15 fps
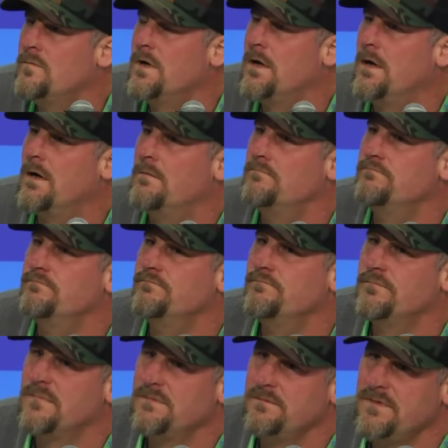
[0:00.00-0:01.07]
uh, um,
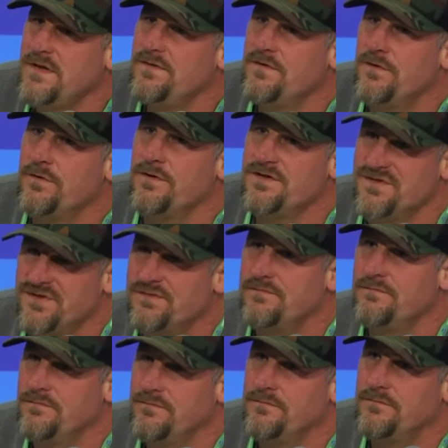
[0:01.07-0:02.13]
there is,
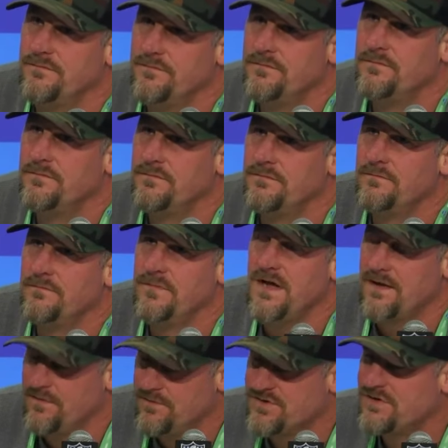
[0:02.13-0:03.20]

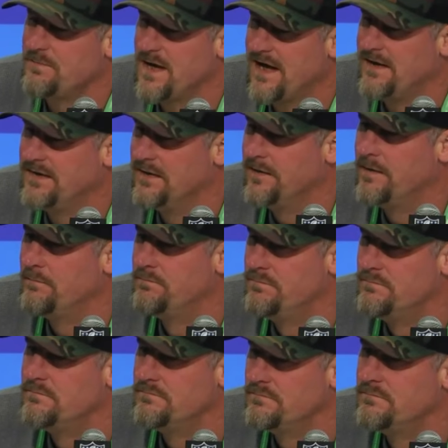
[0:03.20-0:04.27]
yeah, there's some ad lib.
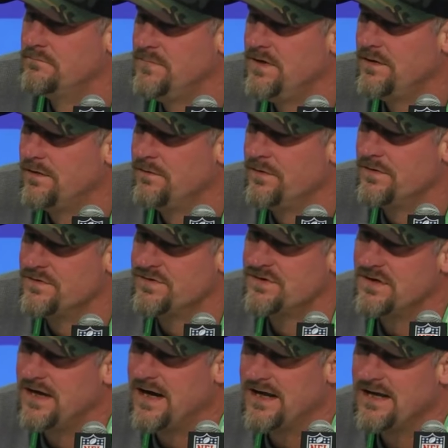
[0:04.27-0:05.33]
You know, there's,
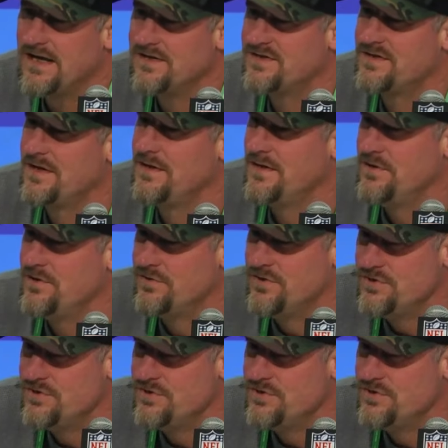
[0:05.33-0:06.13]
and I can't say that you're